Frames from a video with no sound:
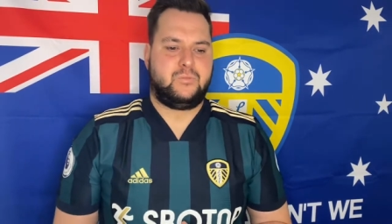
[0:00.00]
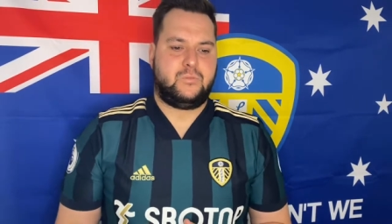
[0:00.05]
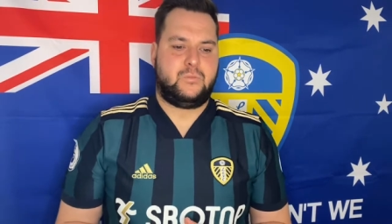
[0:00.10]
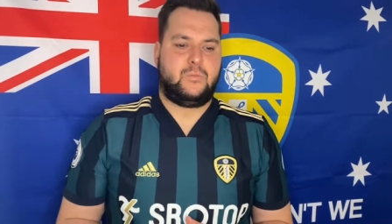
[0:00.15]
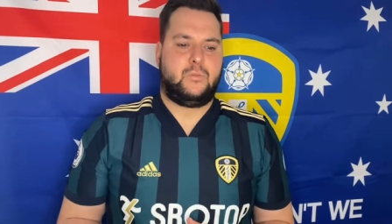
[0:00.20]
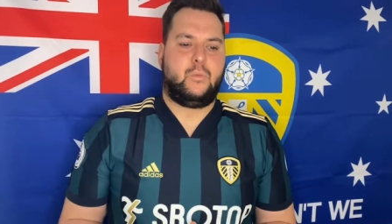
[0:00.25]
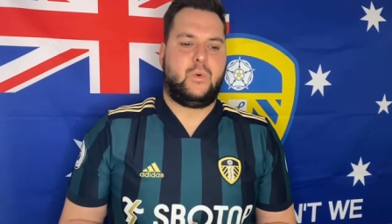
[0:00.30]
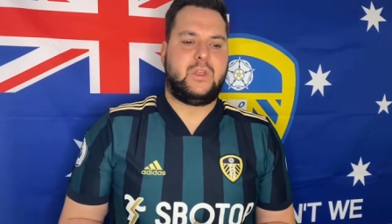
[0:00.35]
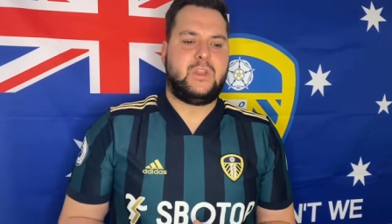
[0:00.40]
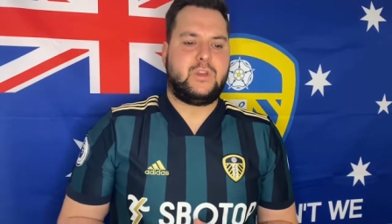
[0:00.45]

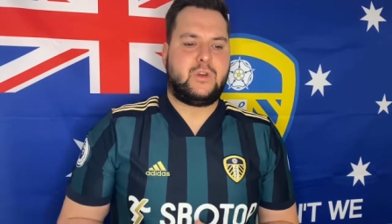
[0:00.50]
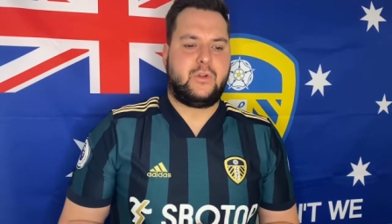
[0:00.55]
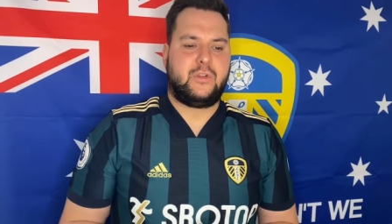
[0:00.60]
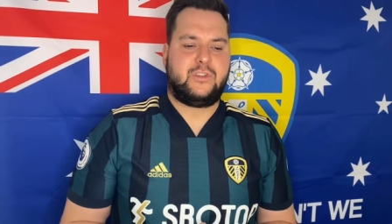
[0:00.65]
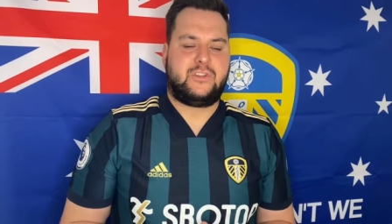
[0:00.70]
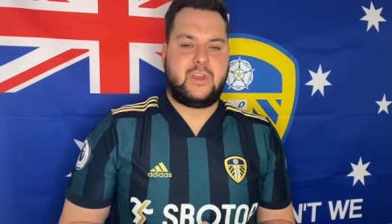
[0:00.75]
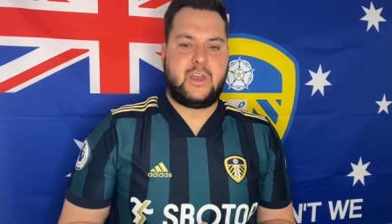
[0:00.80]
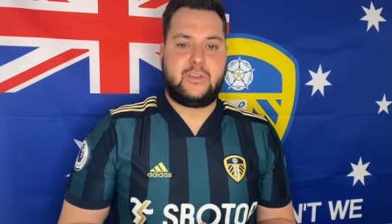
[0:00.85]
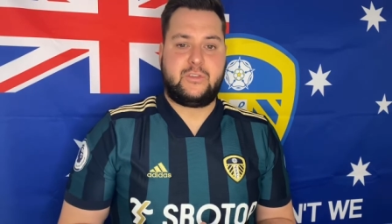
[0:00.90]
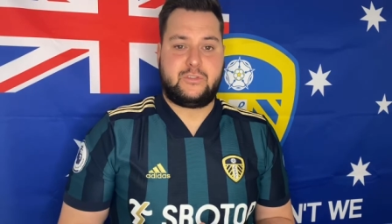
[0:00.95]
When you got the
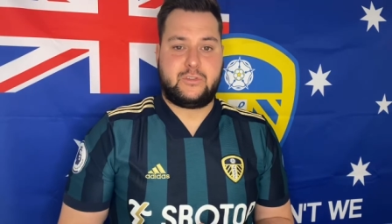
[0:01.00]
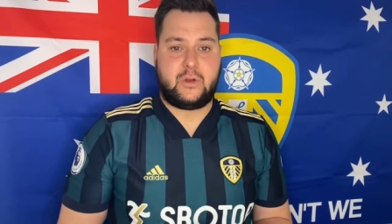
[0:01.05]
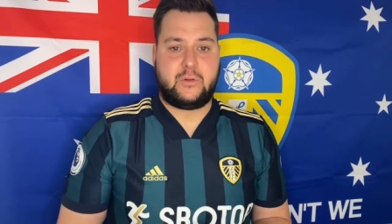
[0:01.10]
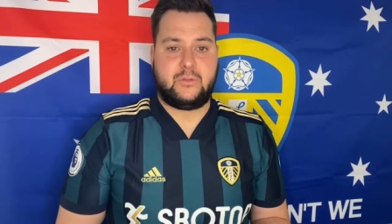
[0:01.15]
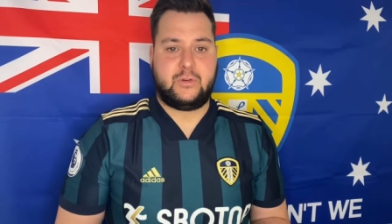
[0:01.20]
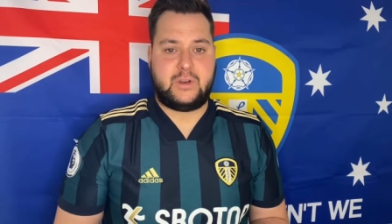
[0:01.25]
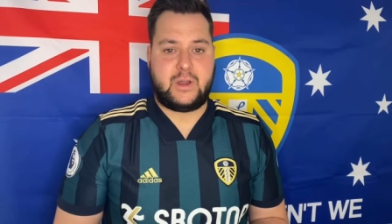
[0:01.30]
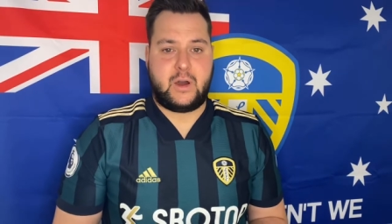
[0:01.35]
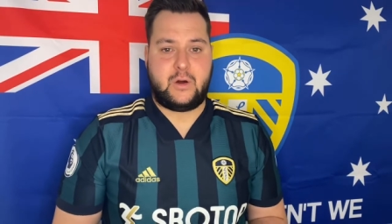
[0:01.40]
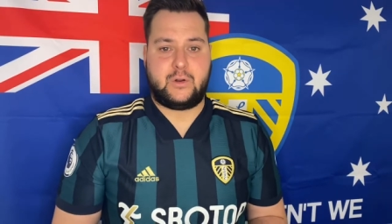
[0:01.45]
chance to sign
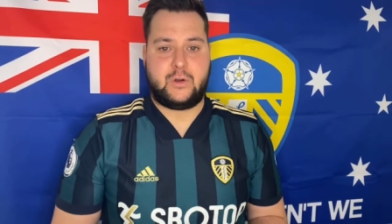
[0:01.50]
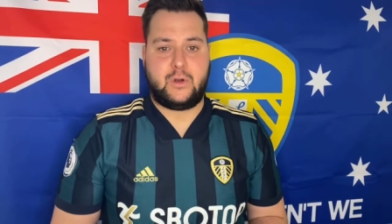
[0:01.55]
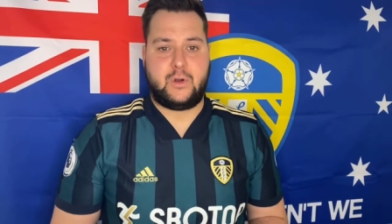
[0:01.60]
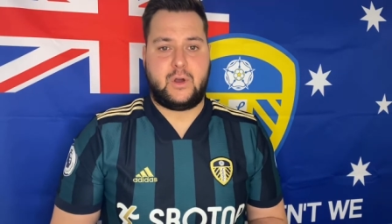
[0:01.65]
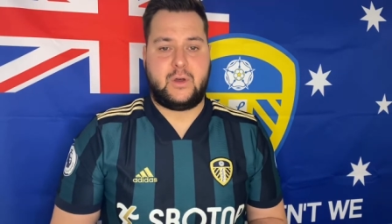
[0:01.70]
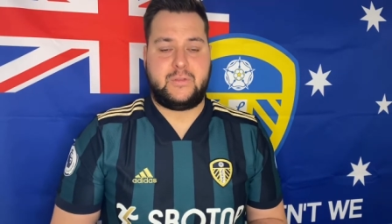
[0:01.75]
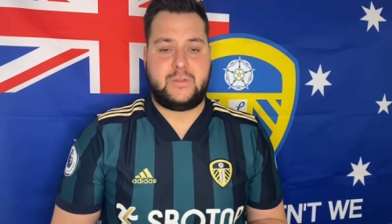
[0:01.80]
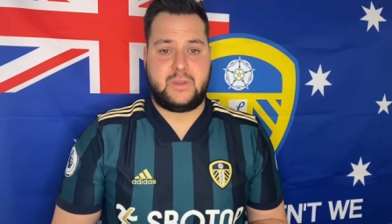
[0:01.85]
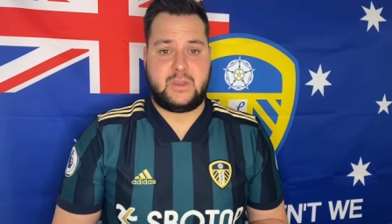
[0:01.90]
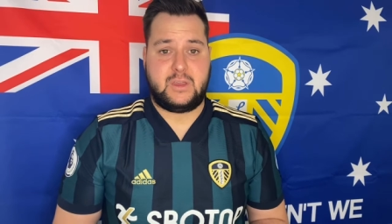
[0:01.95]
Ronaldo,
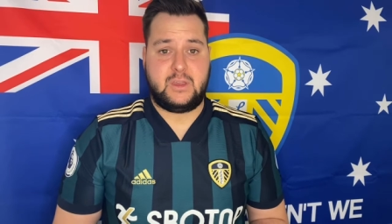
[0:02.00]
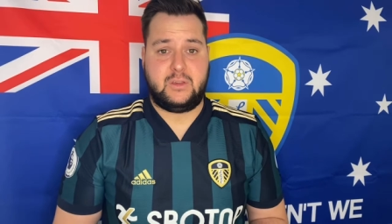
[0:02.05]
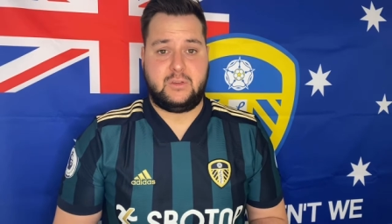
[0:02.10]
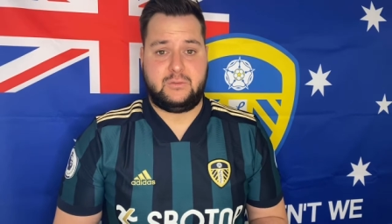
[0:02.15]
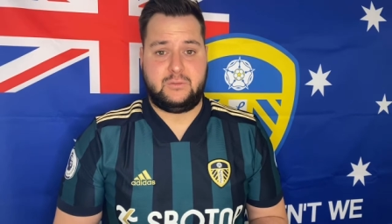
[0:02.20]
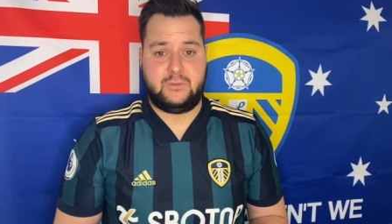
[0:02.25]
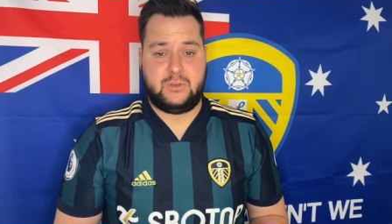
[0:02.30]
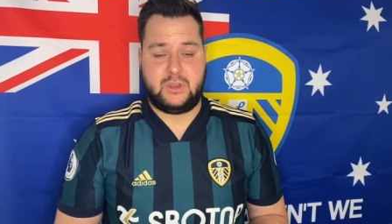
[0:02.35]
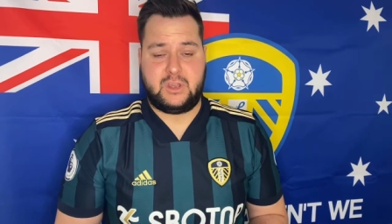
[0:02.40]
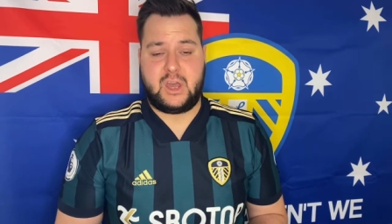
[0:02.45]
I think
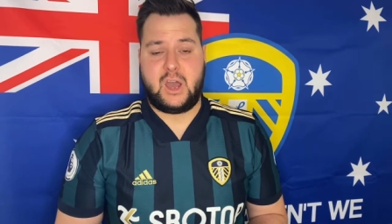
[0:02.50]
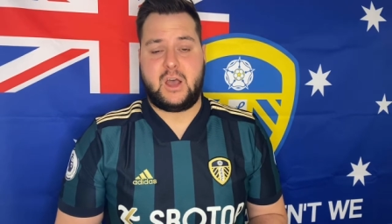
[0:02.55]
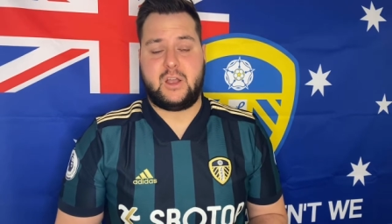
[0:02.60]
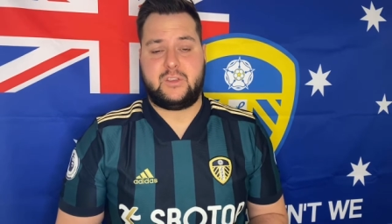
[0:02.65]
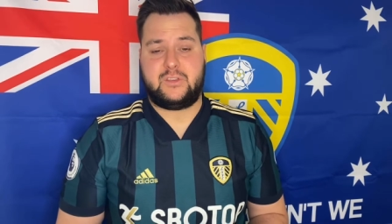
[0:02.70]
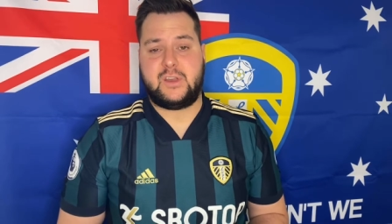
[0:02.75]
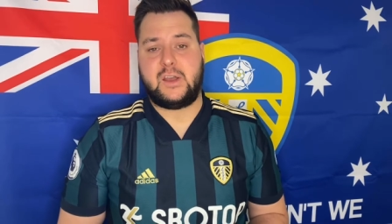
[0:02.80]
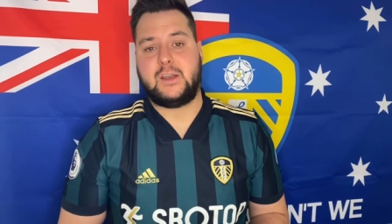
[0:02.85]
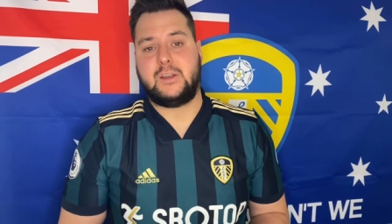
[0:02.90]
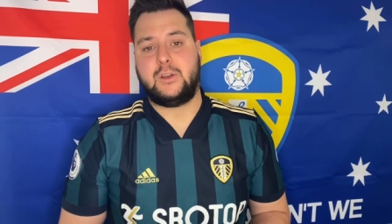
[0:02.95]
you can't
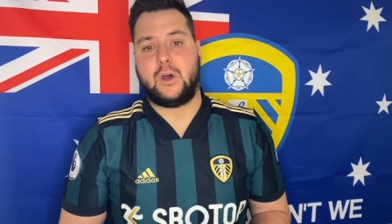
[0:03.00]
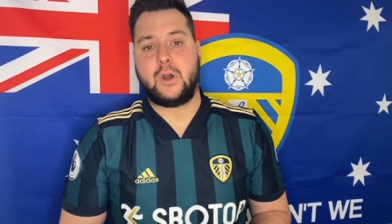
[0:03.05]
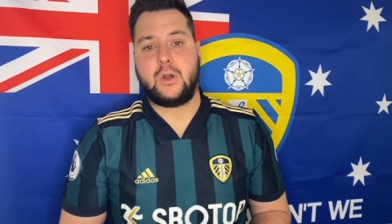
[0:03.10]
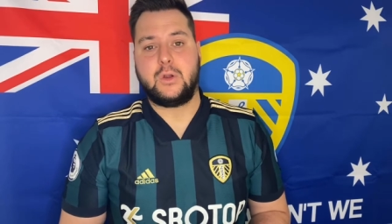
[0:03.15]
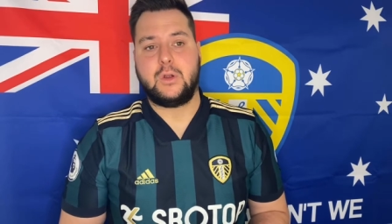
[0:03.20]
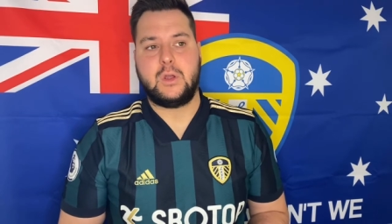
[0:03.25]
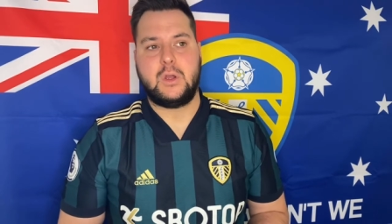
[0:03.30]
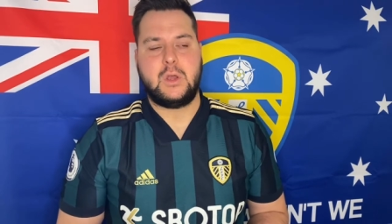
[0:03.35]
say no.